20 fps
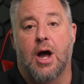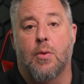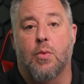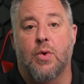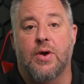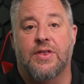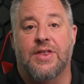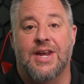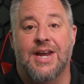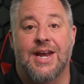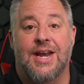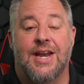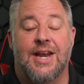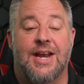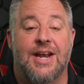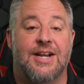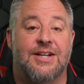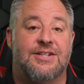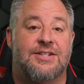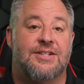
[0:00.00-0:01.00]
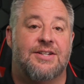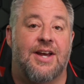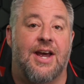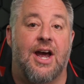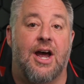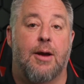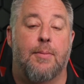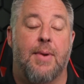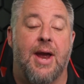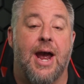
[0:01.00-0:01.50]
within its
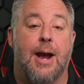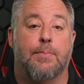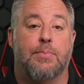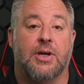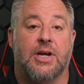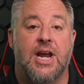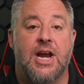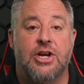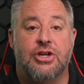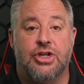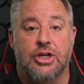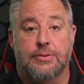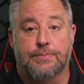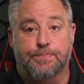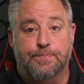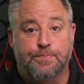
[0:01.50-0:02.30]
application.